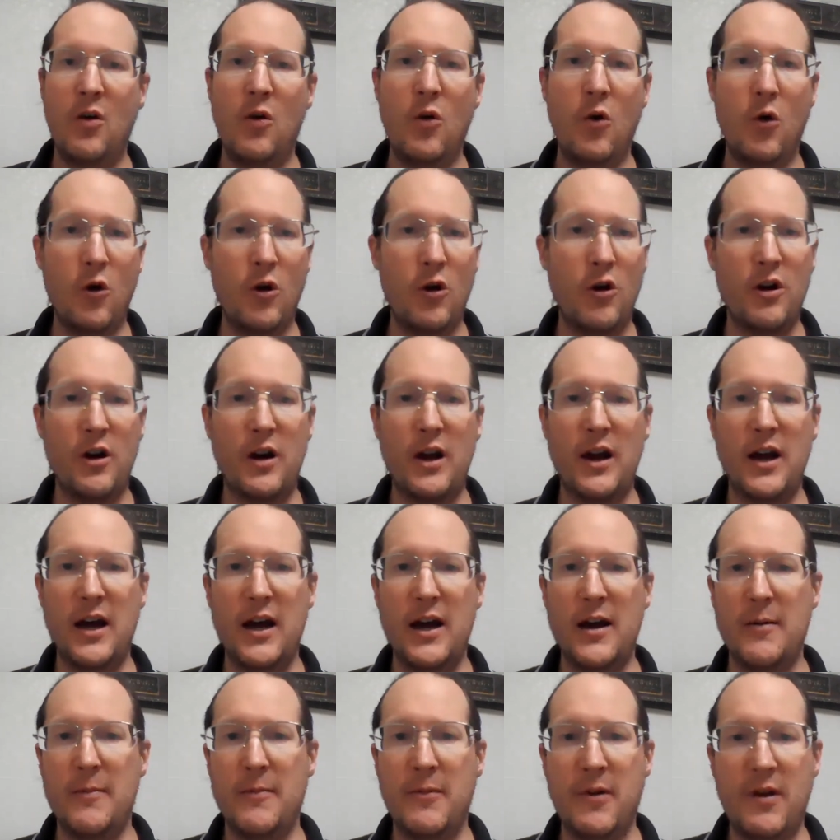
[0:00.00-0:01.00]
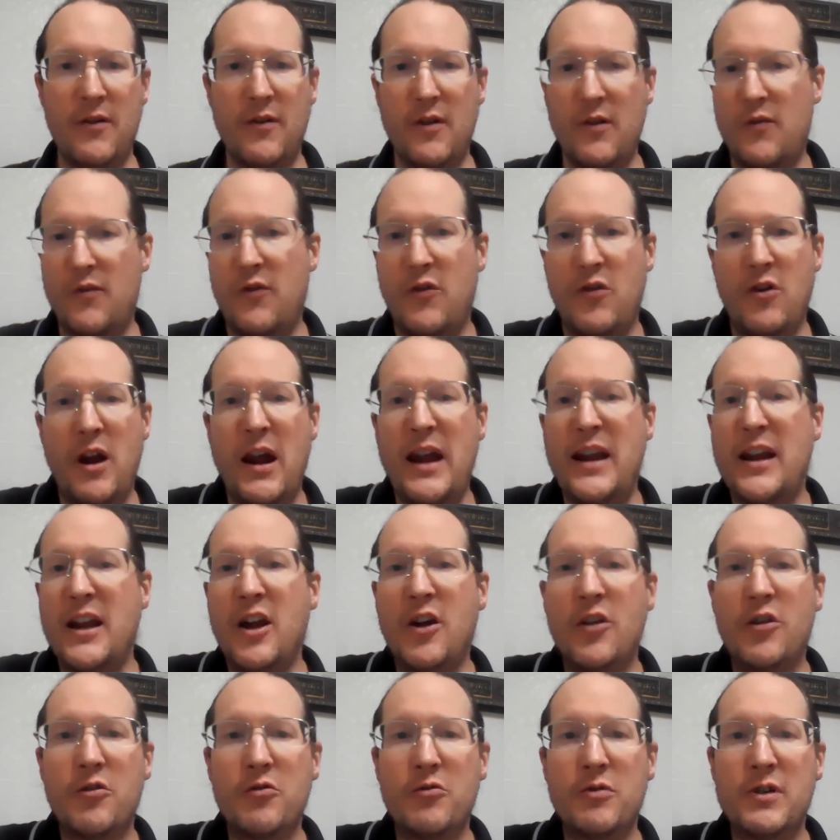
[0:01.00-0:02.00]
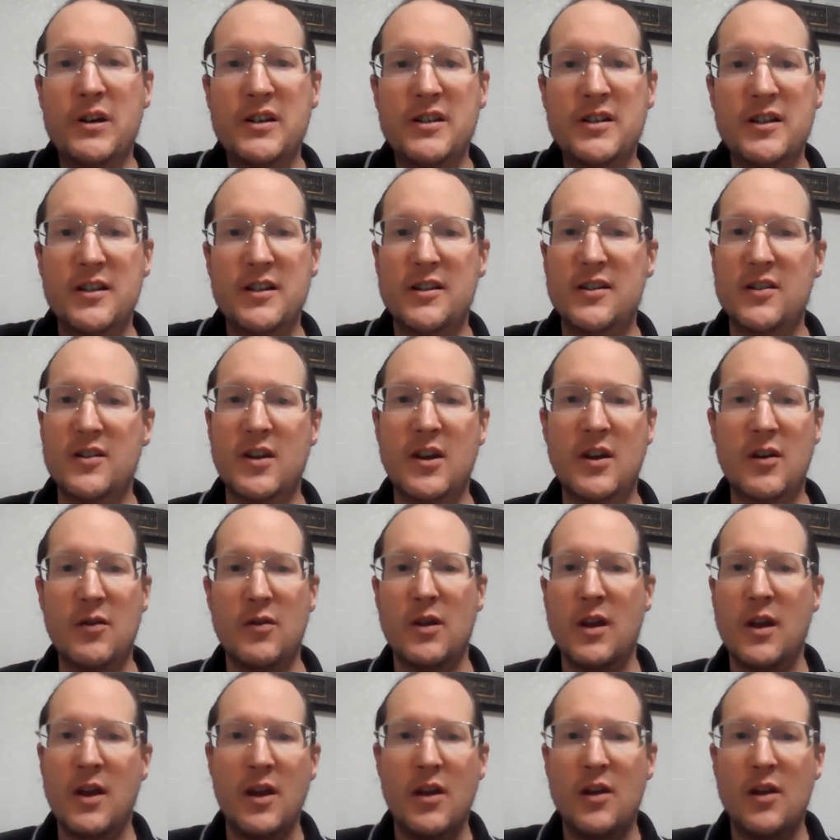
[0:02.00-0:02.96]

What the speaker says: or for any other reasons that